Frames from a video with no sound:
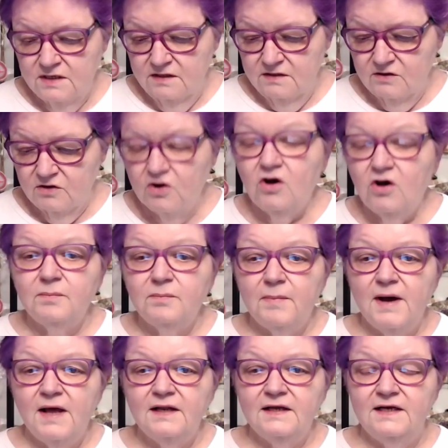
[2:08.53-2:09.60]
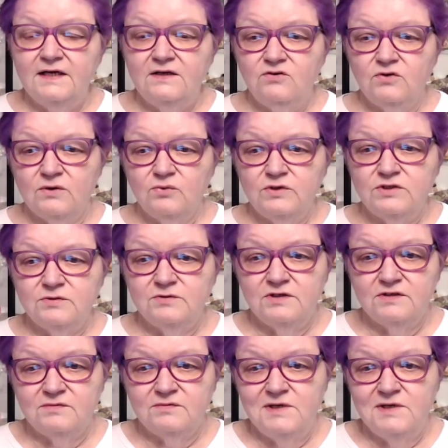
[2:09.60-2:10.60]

they're called polyhedra, which just